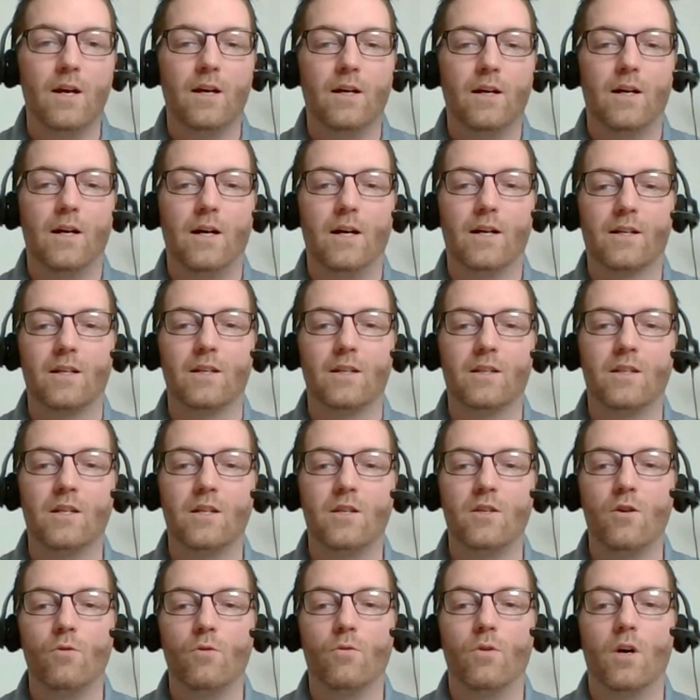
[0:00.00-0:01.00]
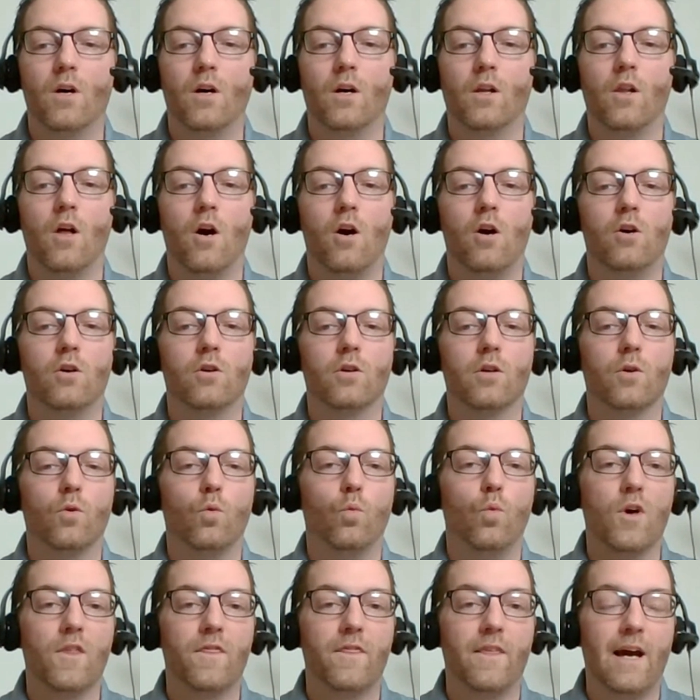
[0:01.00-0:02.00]
uh, continue along
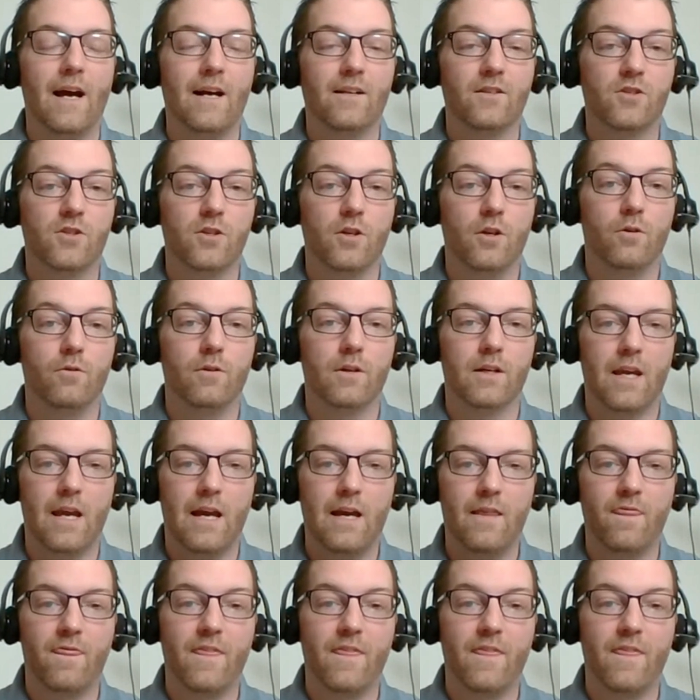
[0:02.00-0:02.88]
with that. So again,